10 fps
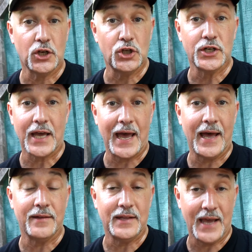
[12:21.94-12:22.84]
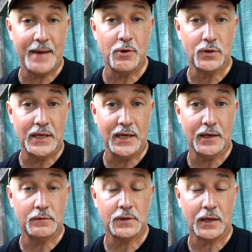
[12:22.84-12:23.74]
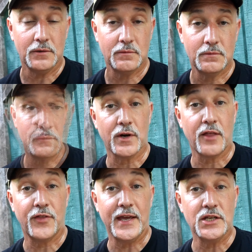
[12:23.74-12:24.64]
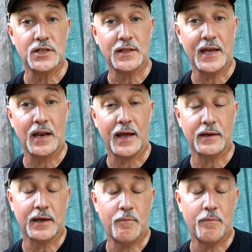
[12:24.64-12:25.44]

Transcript: look at the ammo Kent. one of the things that they like